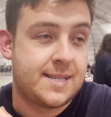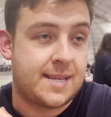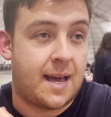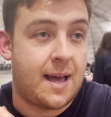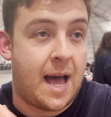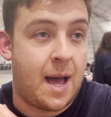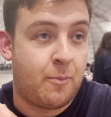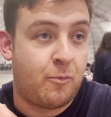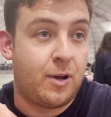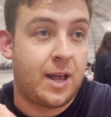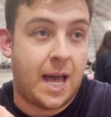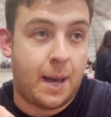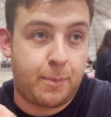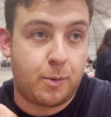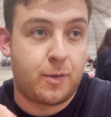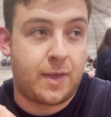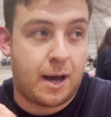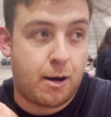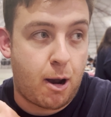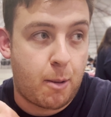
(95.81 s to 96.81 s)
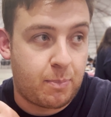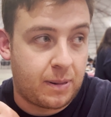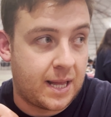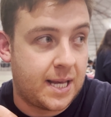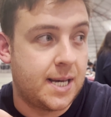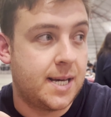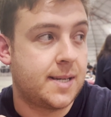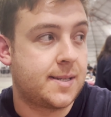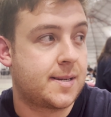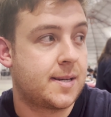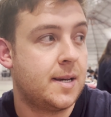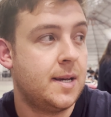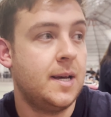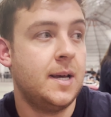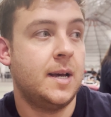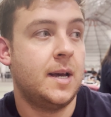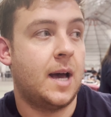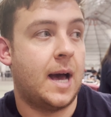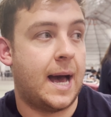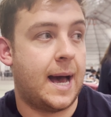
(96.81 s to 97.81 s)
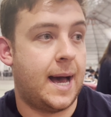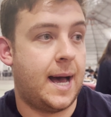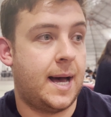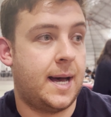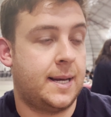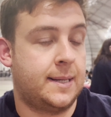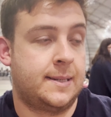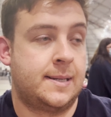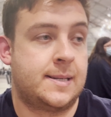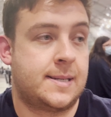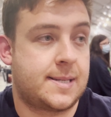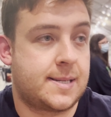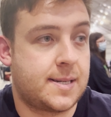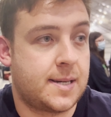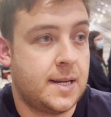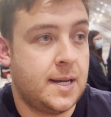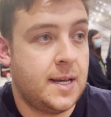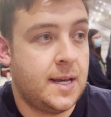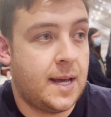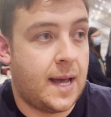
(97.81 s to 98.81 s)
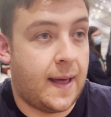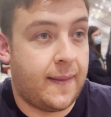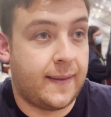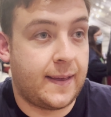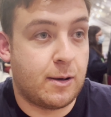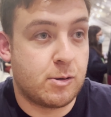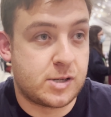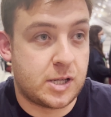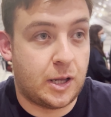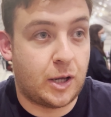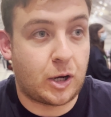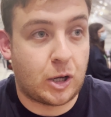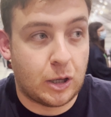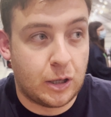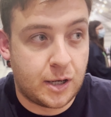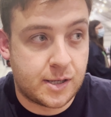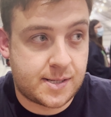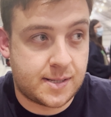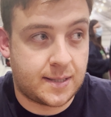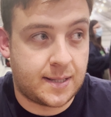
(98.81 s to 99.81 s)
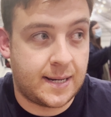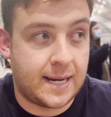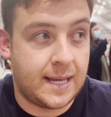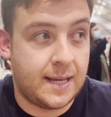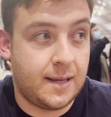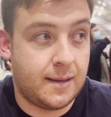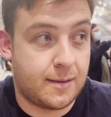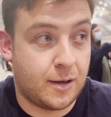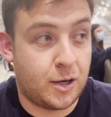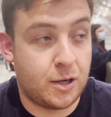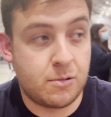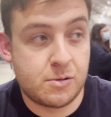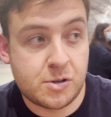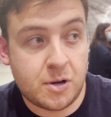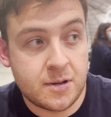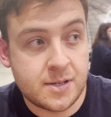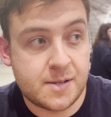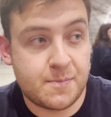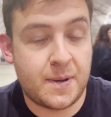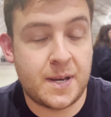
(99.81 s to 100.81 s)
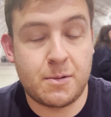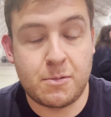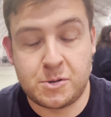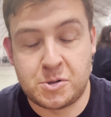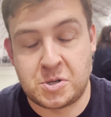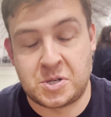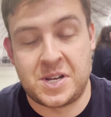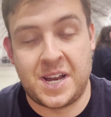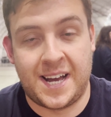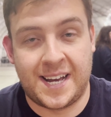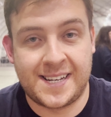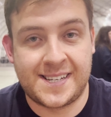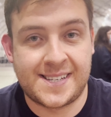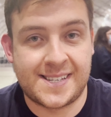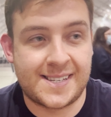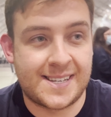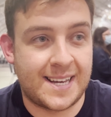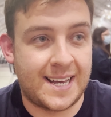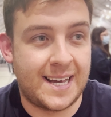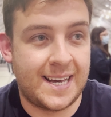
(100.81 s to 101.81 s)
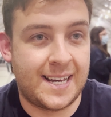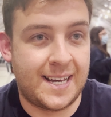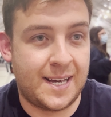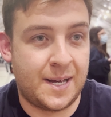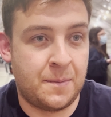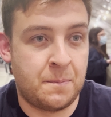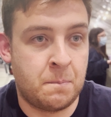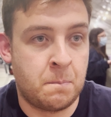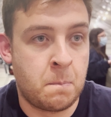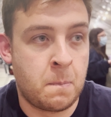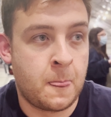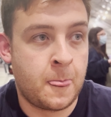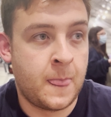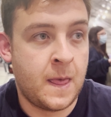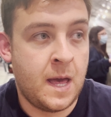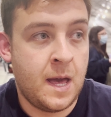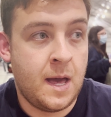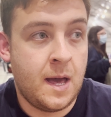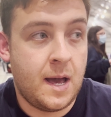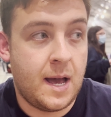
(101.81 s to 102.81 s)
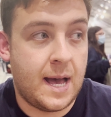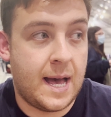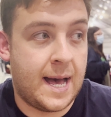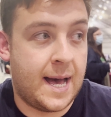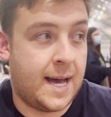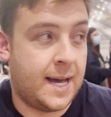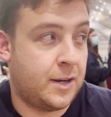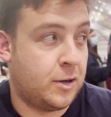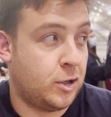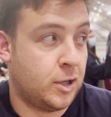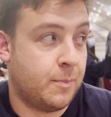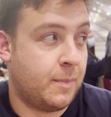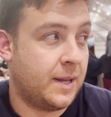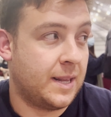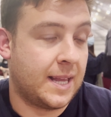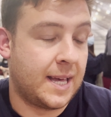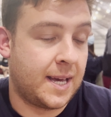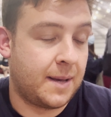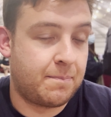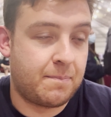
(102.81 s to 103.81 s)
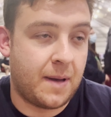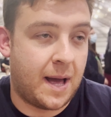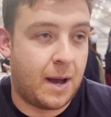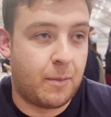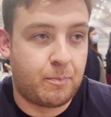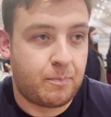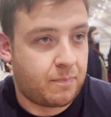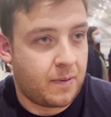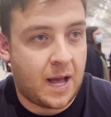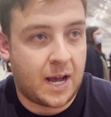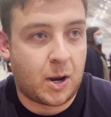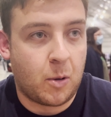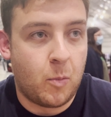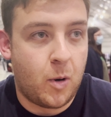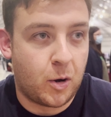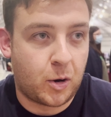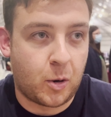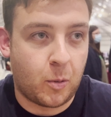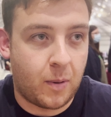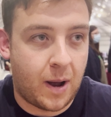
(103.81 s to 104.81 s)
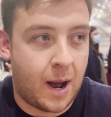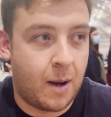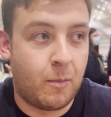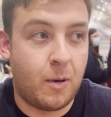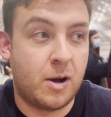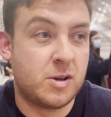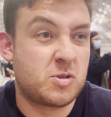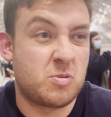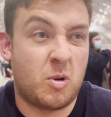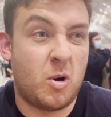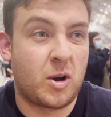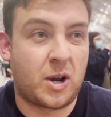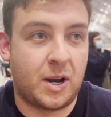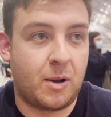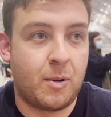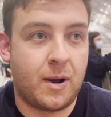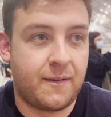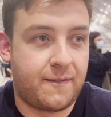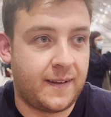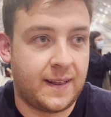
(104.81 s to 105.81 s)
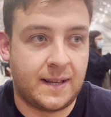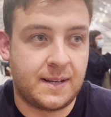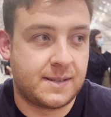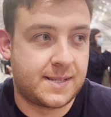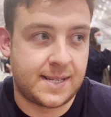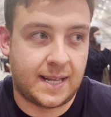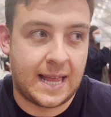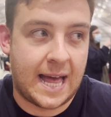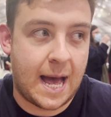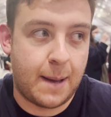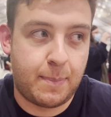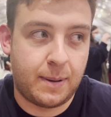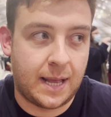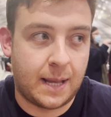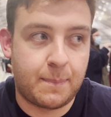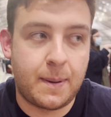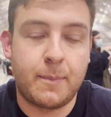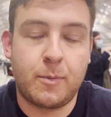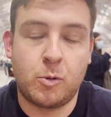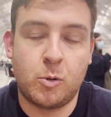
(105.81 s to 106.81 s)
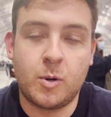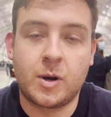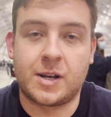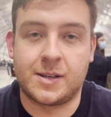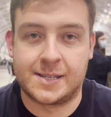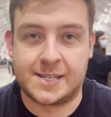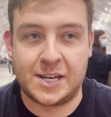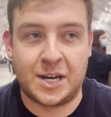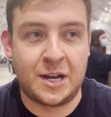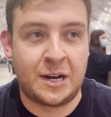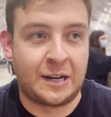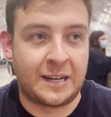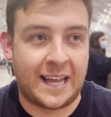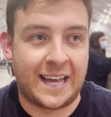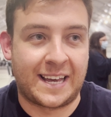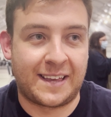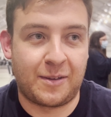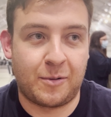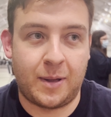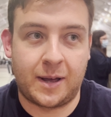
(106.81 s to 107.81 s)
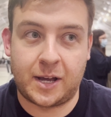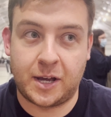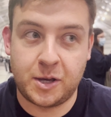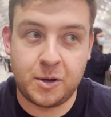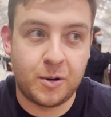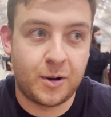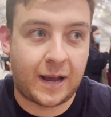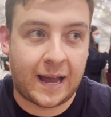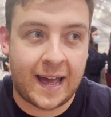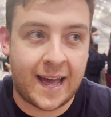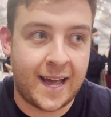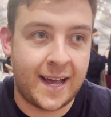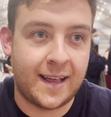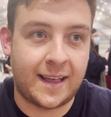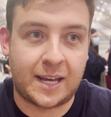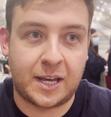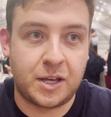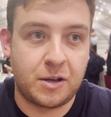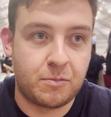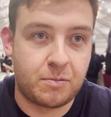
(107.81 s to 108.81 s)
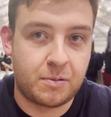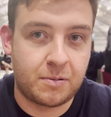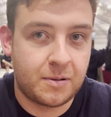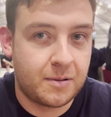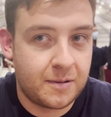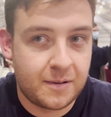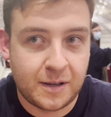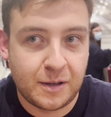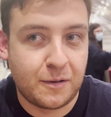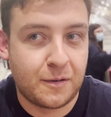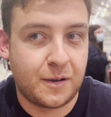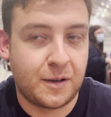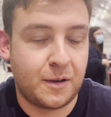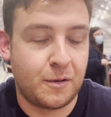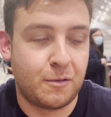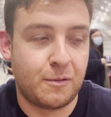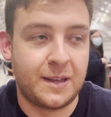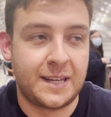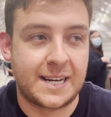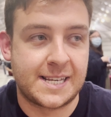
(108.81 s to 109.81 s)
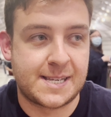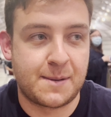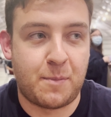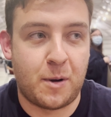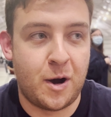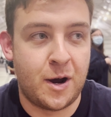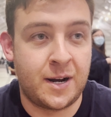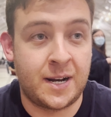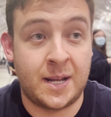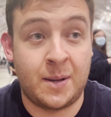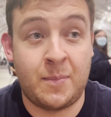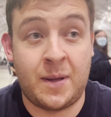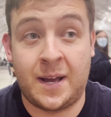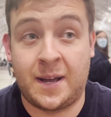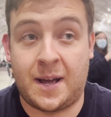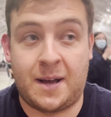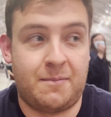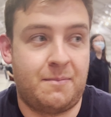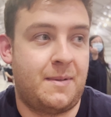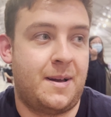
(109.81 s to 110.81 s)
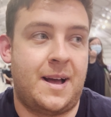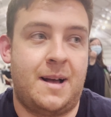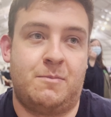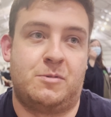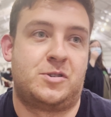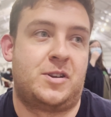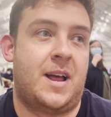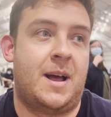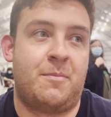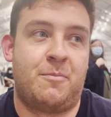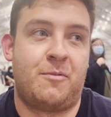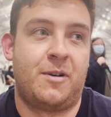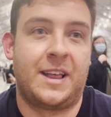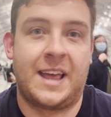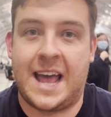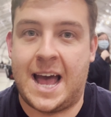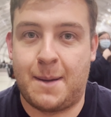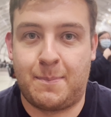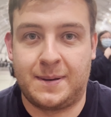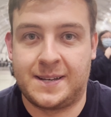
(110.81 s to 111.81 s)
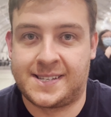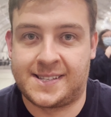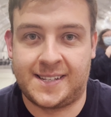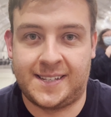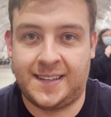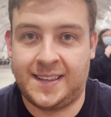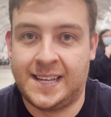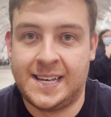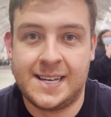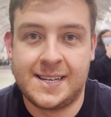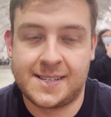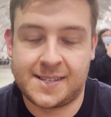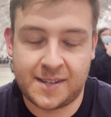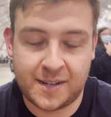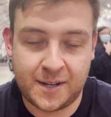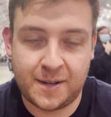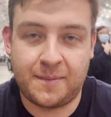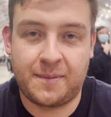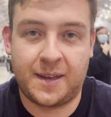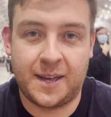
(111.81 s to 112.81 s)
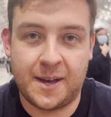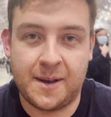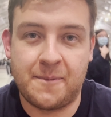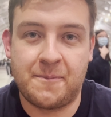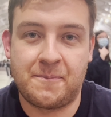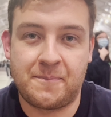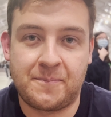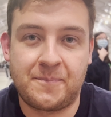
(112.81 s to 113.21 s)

I, I'm really happy with how I played, and I think it was a lot closer than he thought it was going to be, which was nice. Um, and ultimately, I, I can walk. I was walking away feeling still happy. Like people were concerned, like they were like, "Are you okay? Like are you, are you, really disappointed?" I'm like, "I'm, I'm, I'm really happy still." So yeah.